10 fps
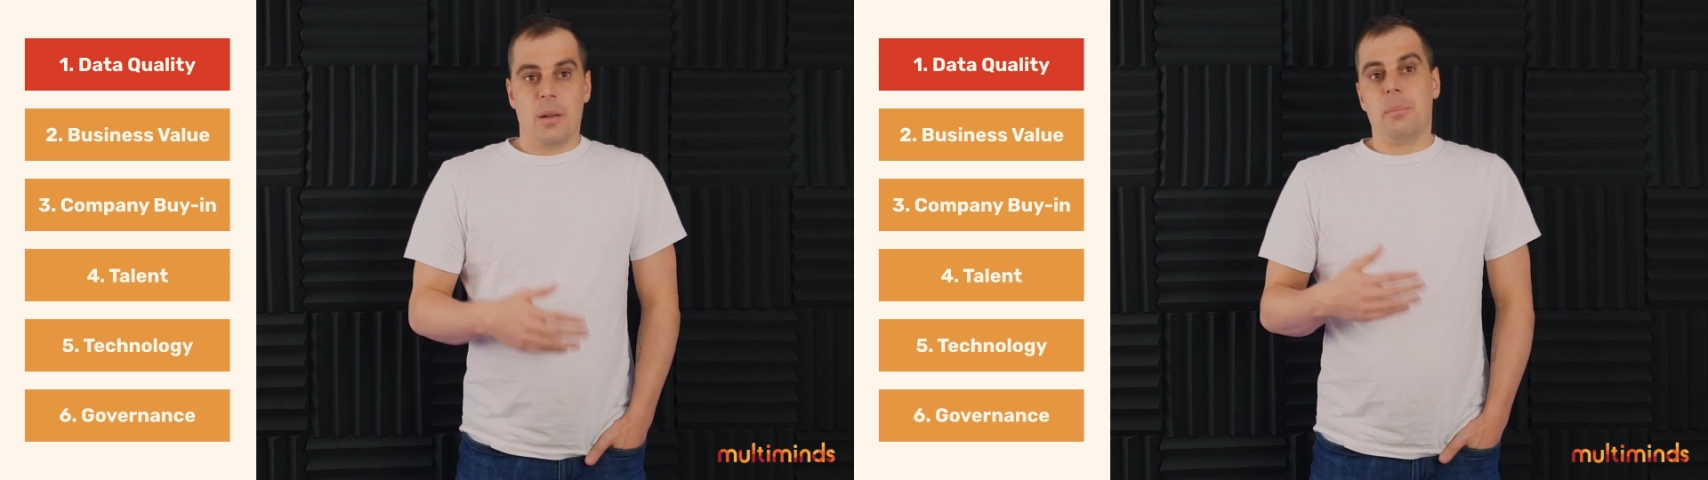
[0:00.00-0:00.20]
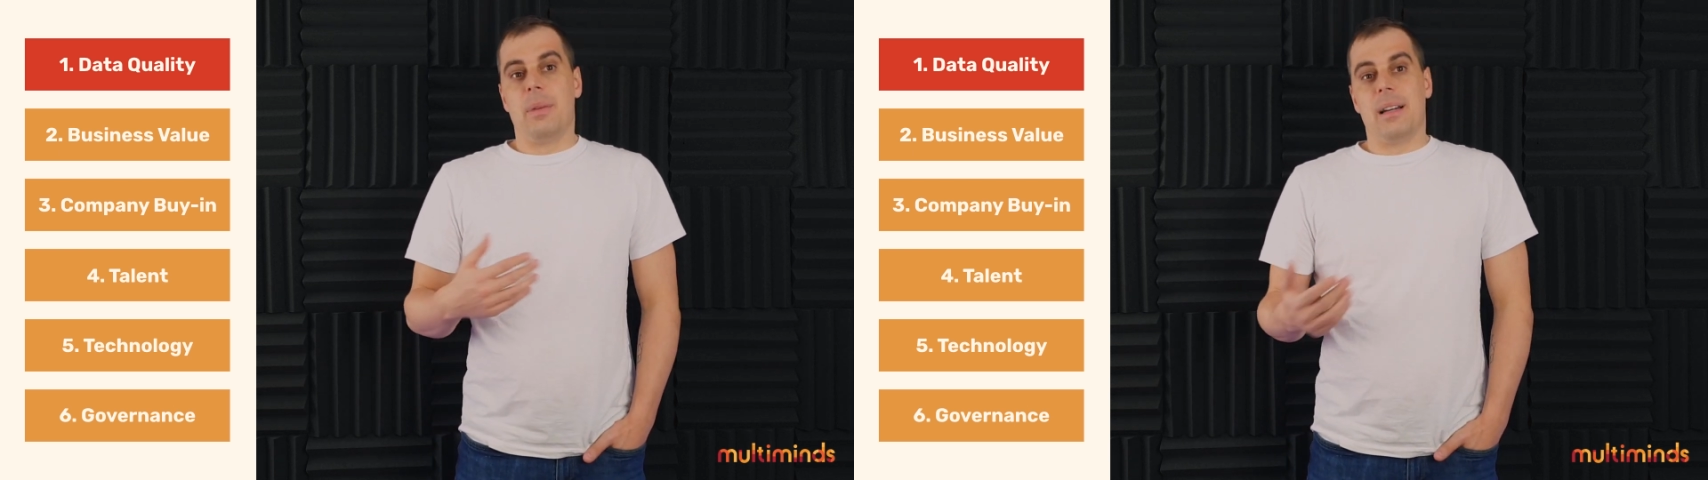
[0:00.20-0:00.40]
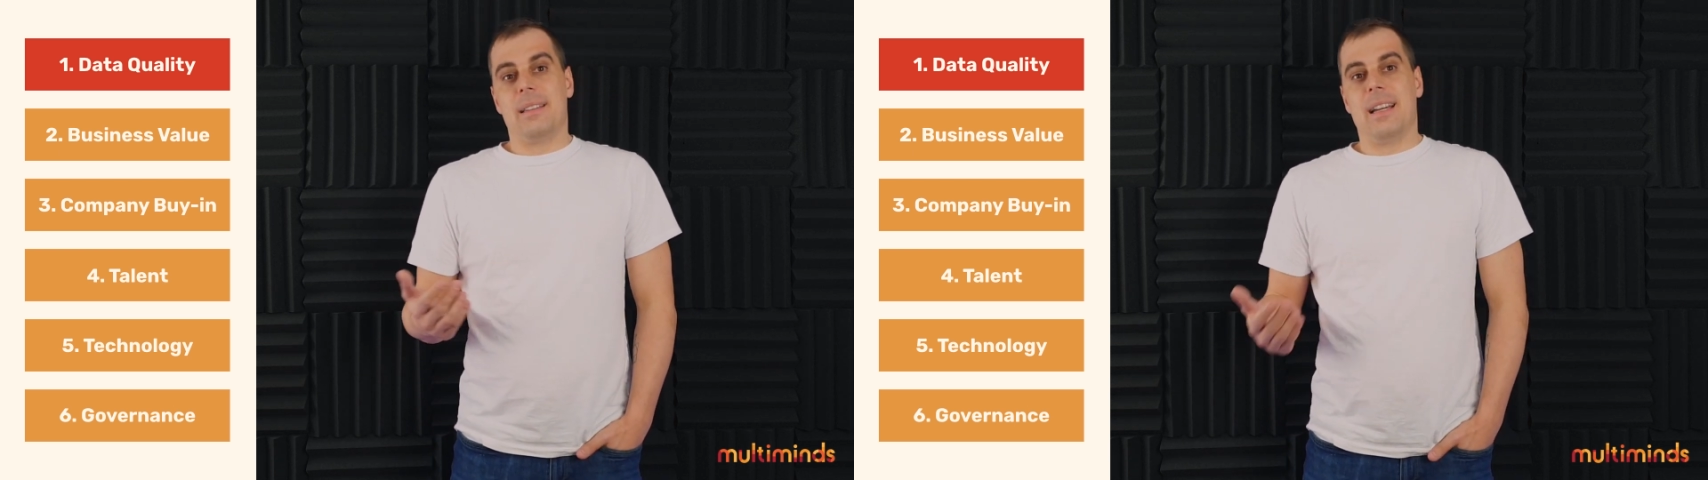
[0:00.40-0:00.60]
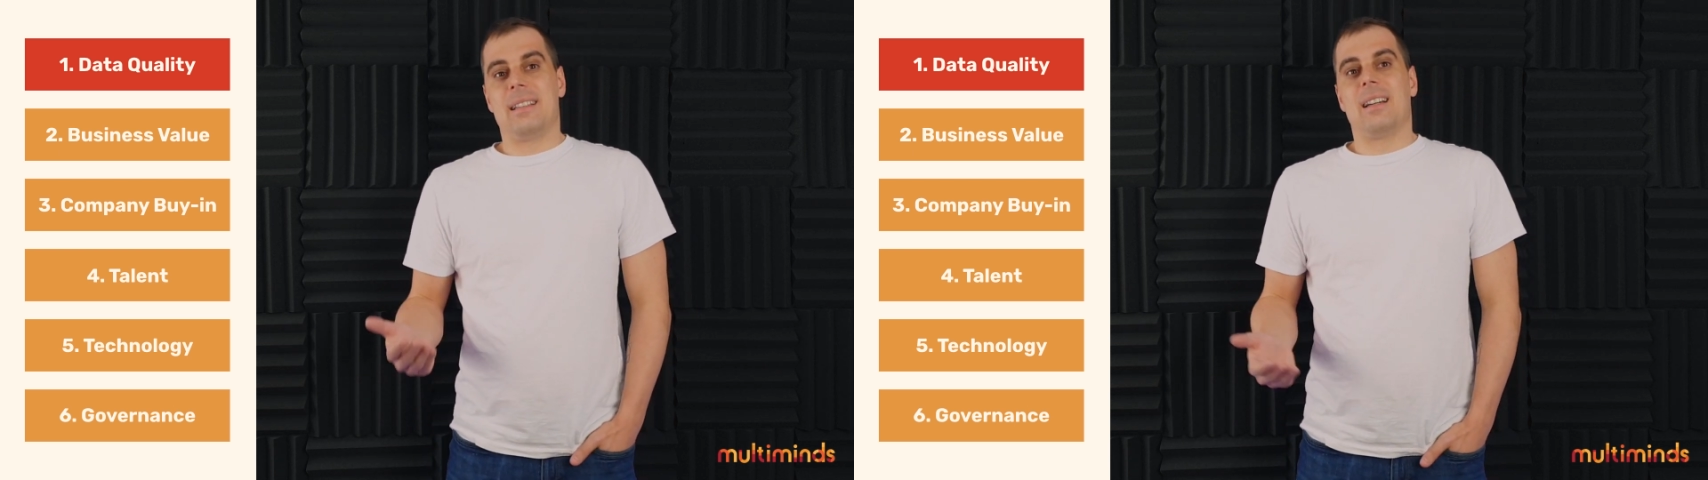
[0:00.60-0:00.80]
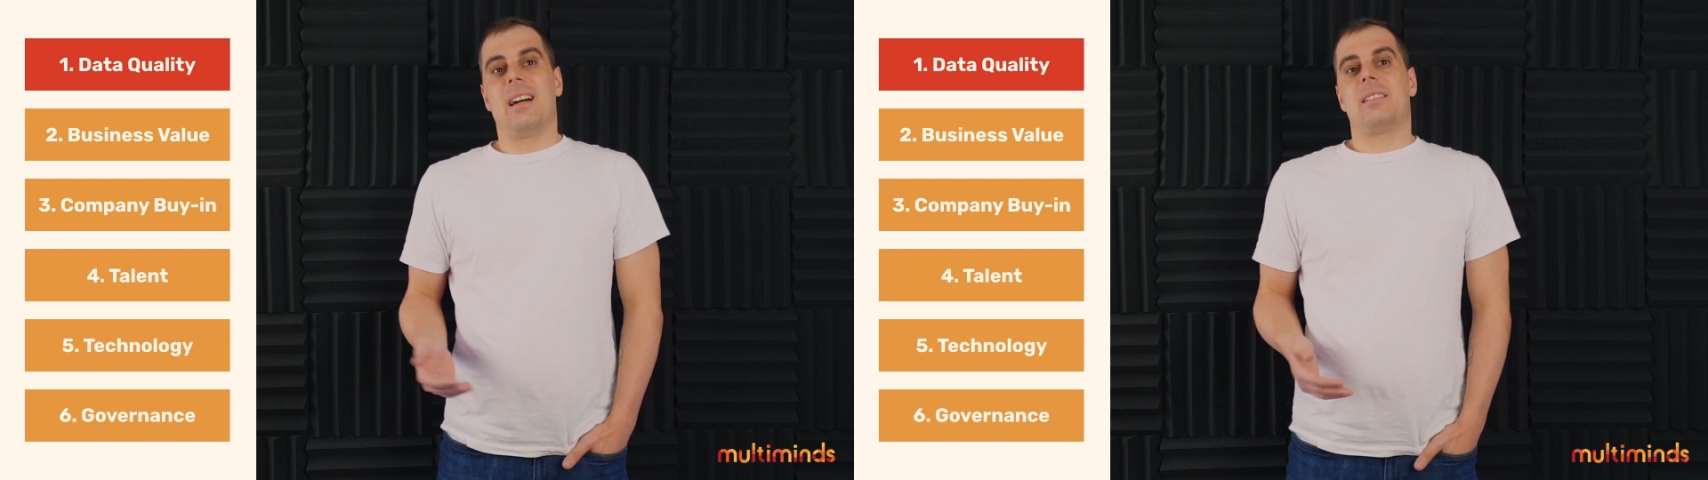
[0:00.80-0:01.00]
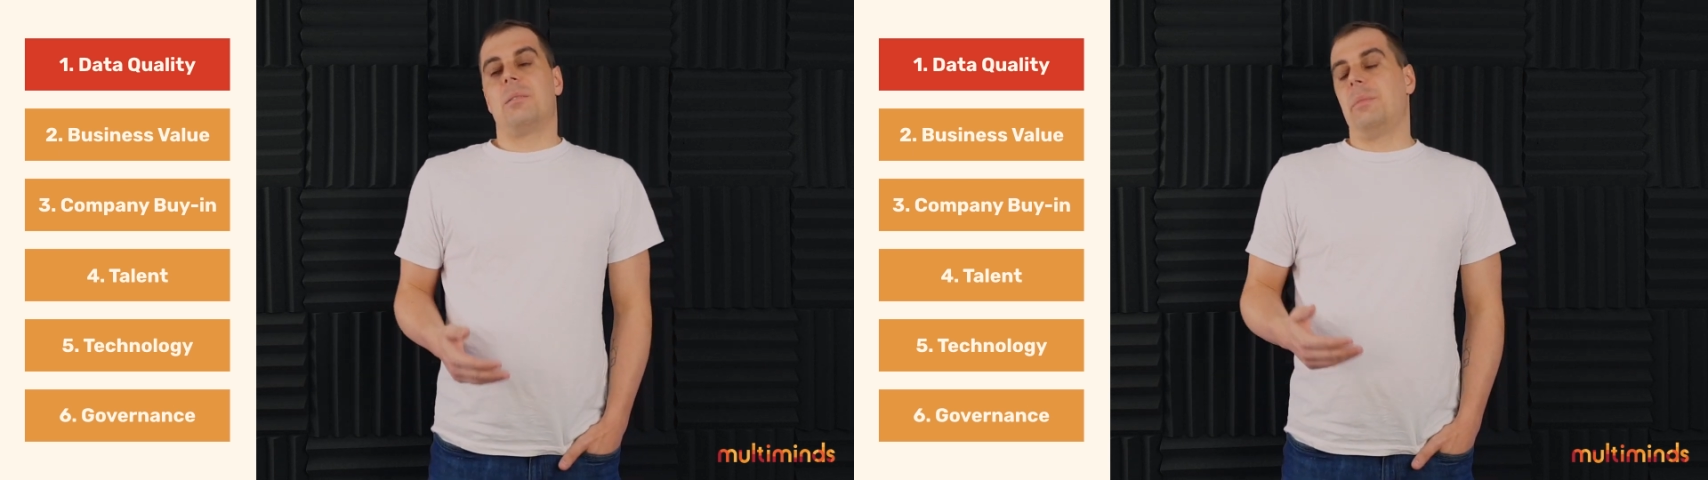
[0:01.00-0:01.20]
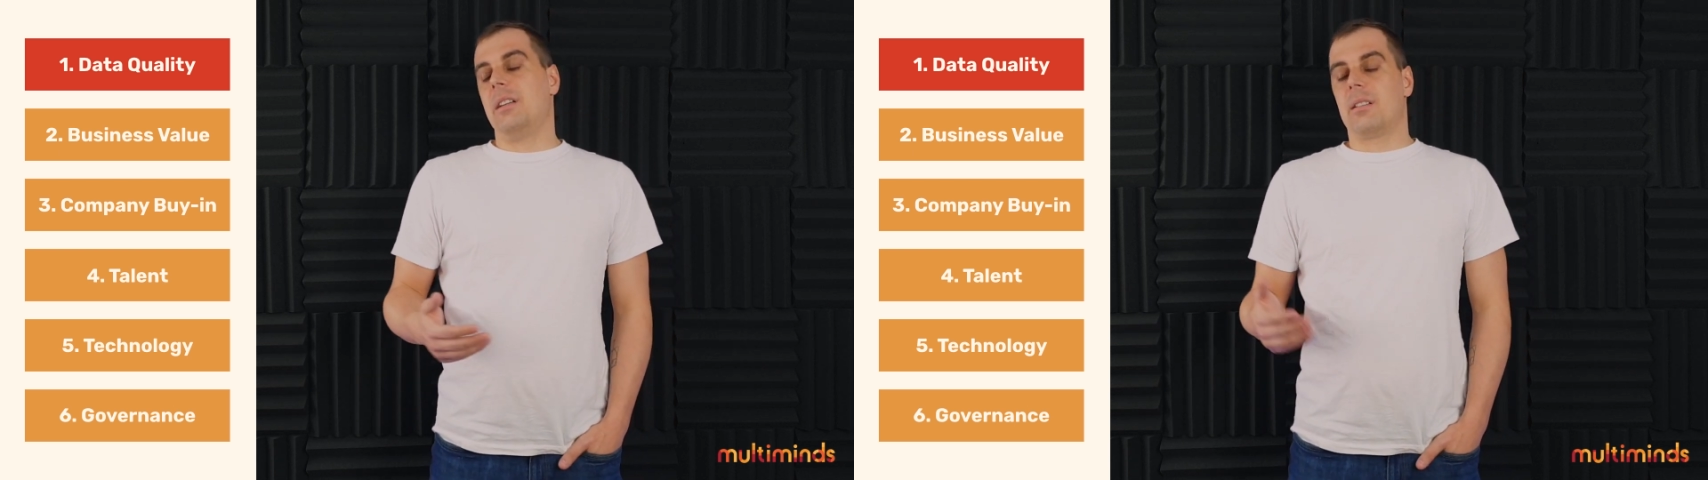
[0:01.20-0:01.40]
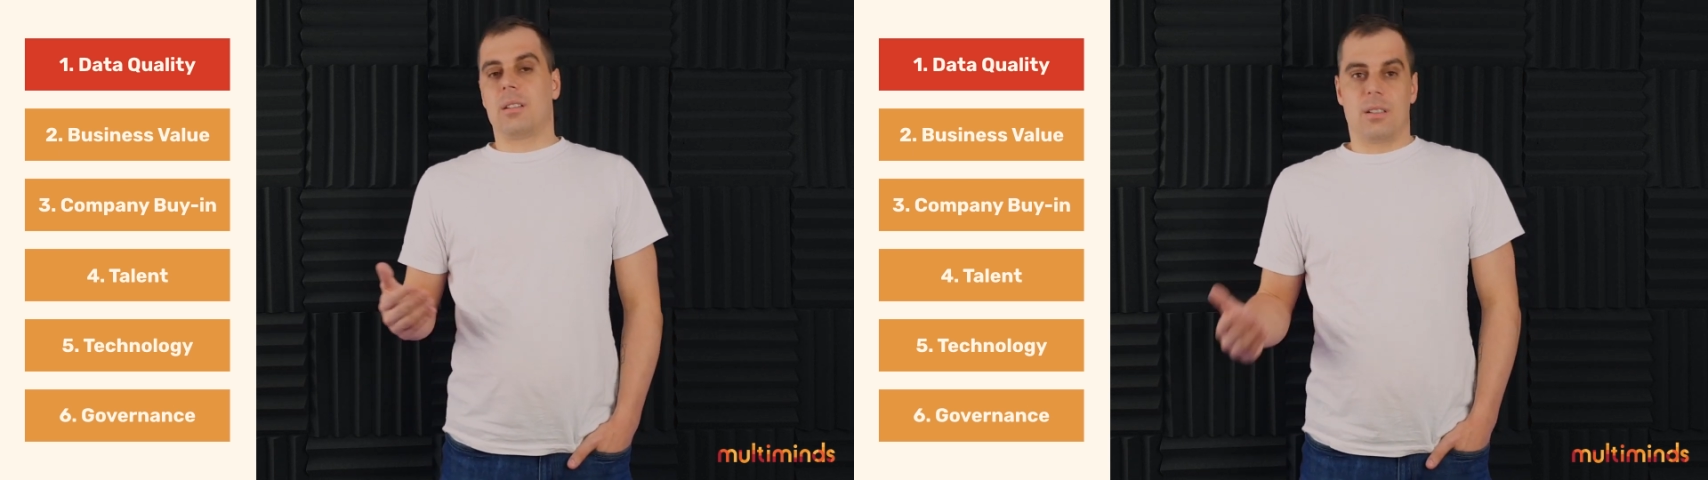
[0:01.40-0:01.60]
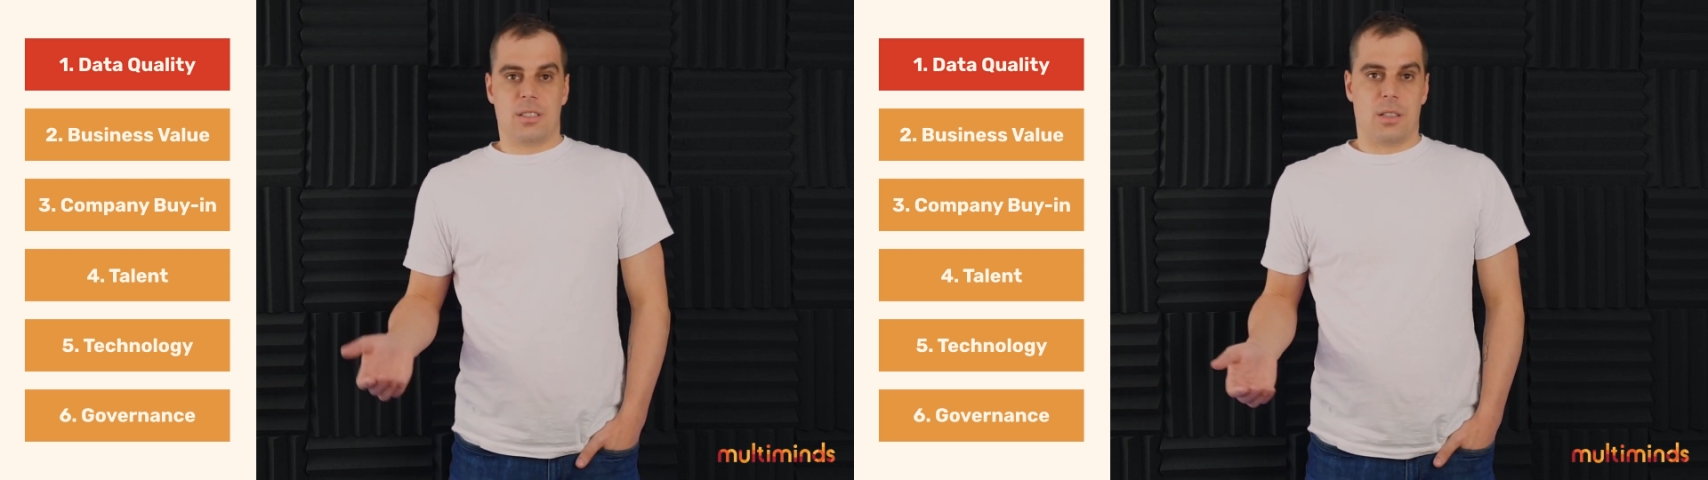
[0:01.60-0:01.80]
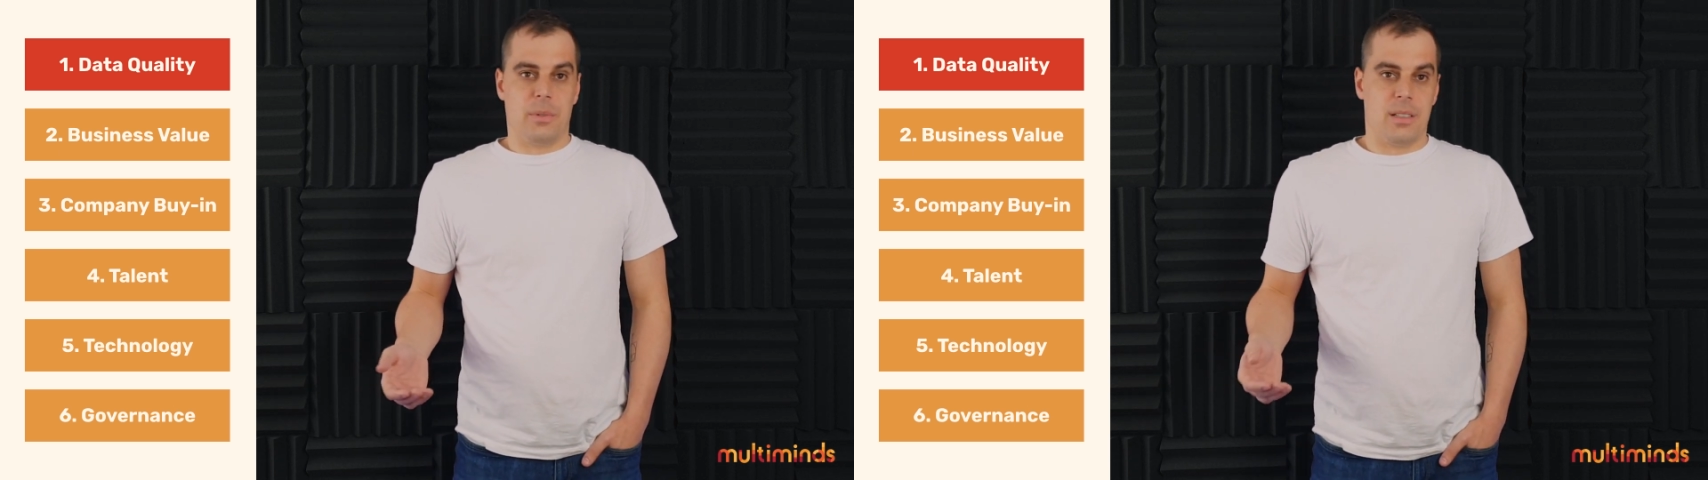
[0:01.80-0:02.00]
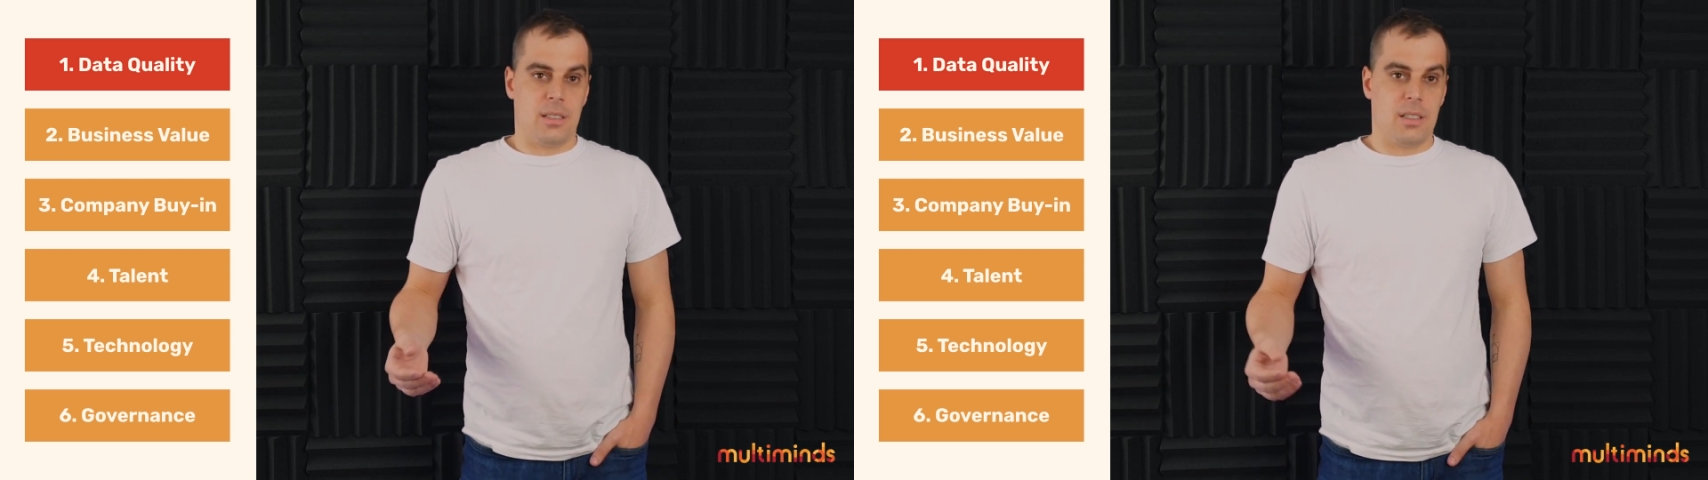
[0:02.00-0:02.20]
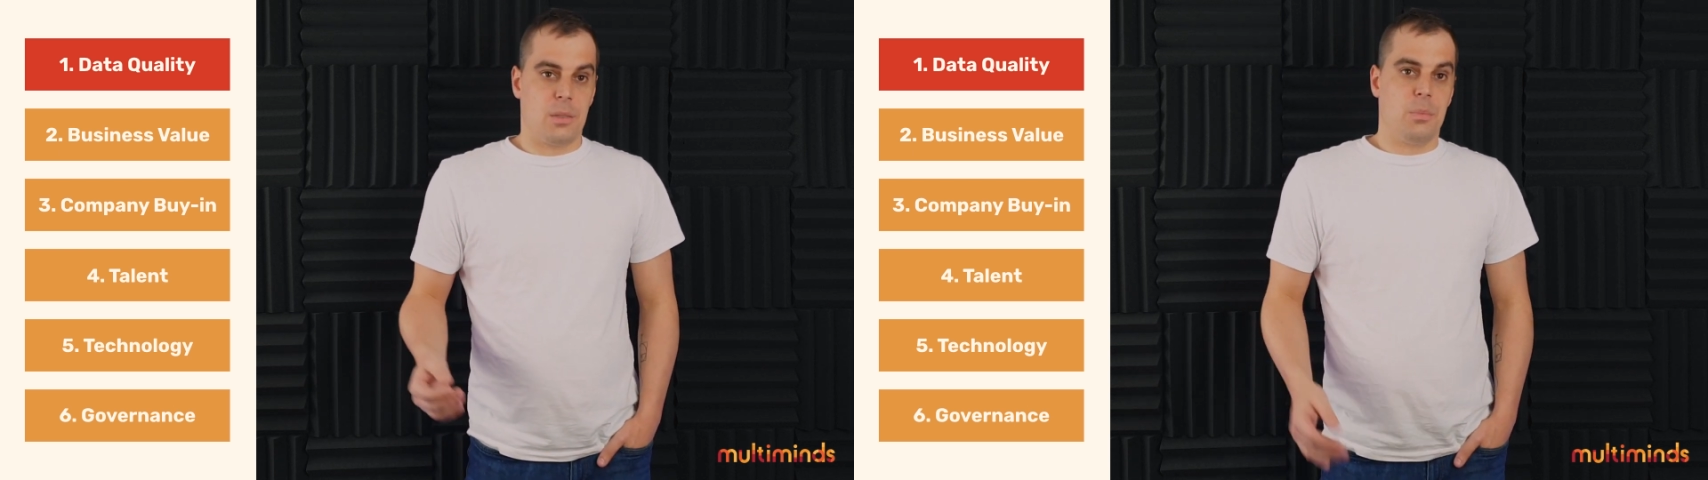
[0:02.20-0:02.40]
Bad data has immediate consequences,